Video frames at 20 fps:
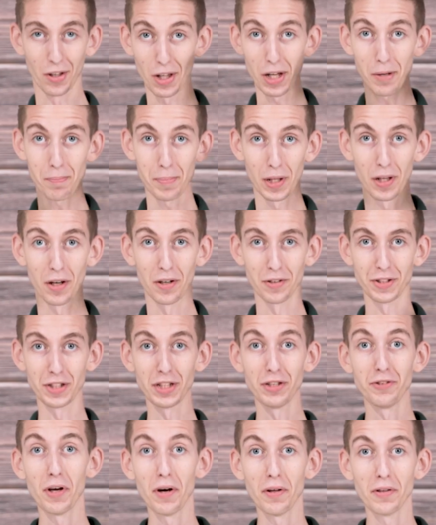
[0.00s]
Click below so
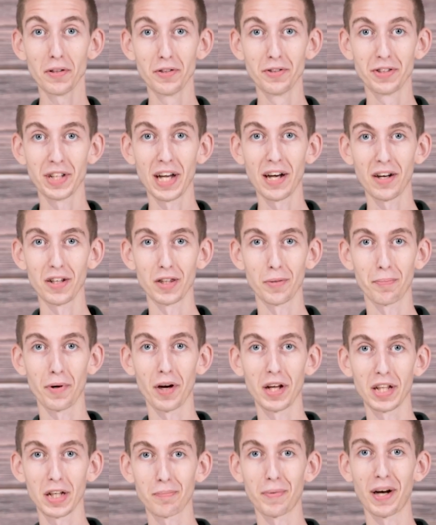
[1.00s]
you don't lose out on the
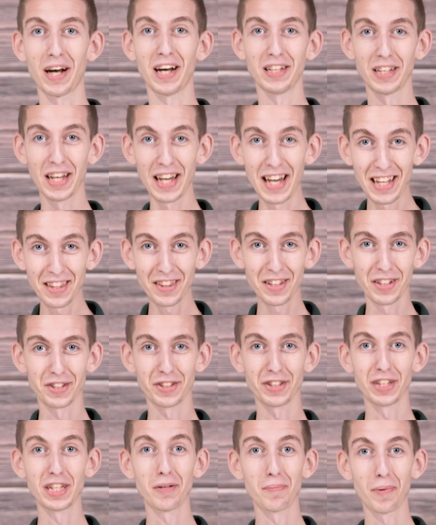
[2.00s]
product behind endless
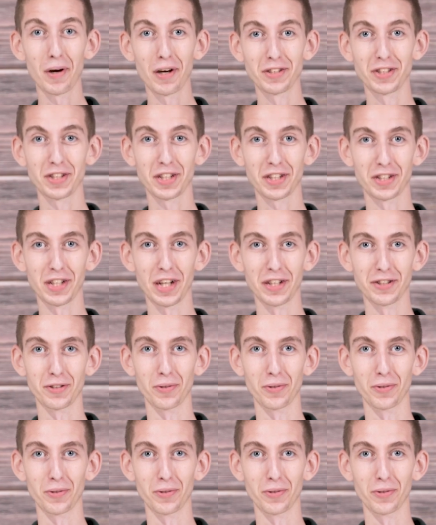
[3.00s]
DMR success